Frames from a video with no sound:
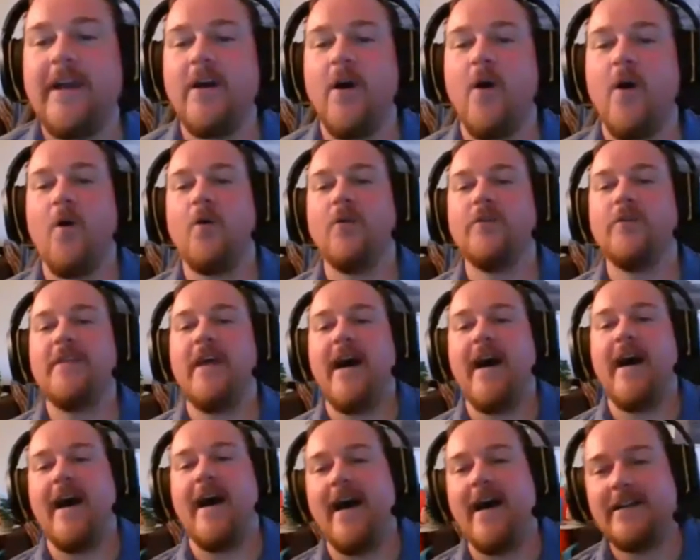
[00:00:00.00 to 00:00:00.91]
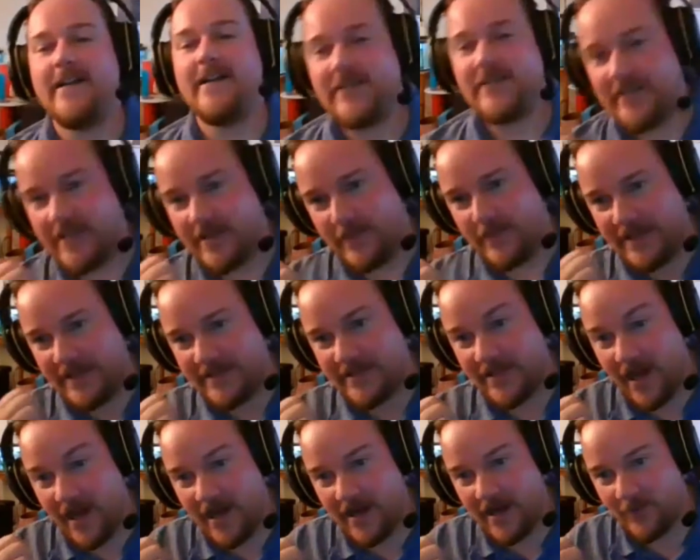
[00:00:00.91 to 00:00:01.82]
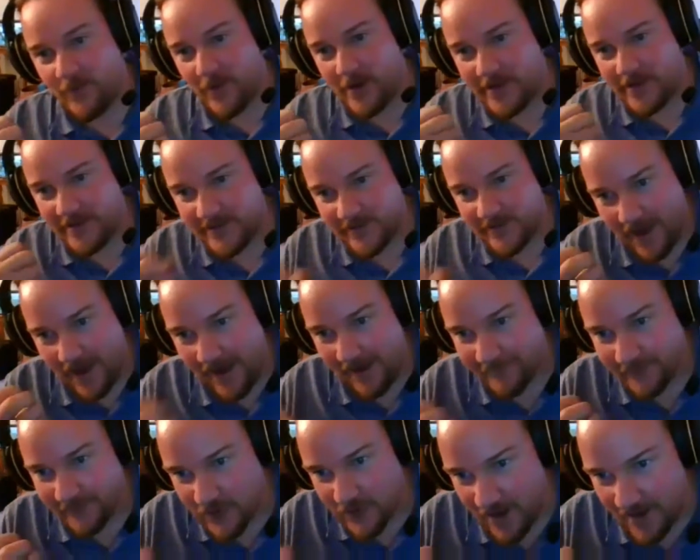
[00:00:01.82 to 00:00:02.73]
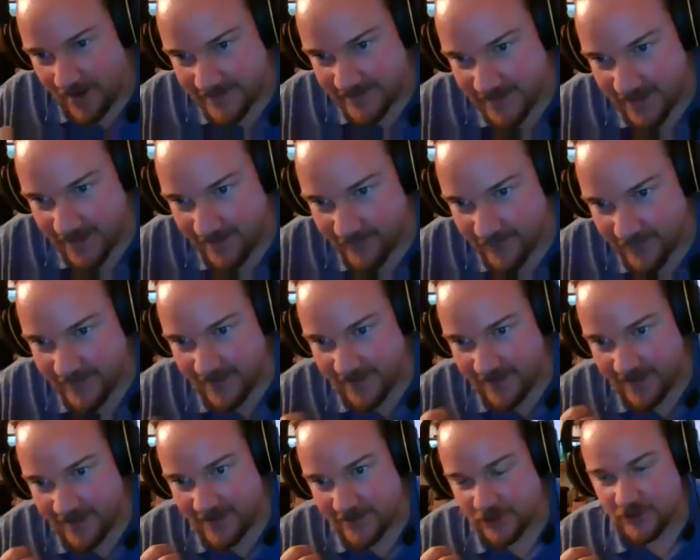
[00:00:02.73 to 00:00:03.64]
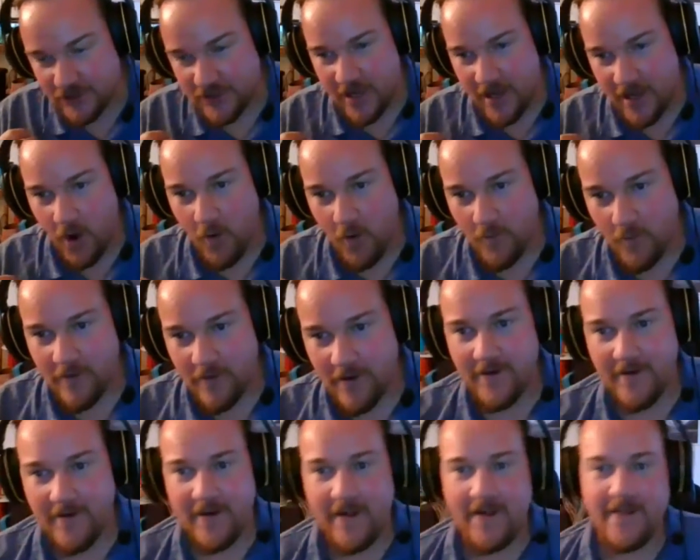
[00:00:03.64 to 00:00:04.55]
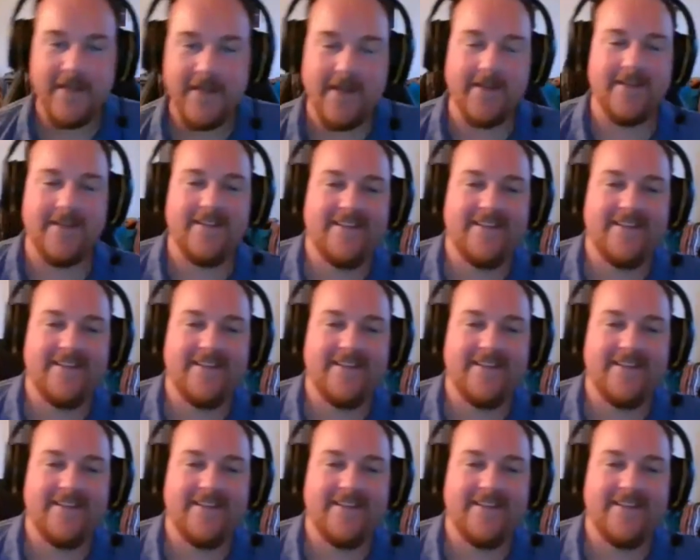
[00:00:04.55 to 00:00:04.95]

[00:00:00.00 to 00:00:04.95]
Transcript: old CB talk where it's after I say everything, I just say over and then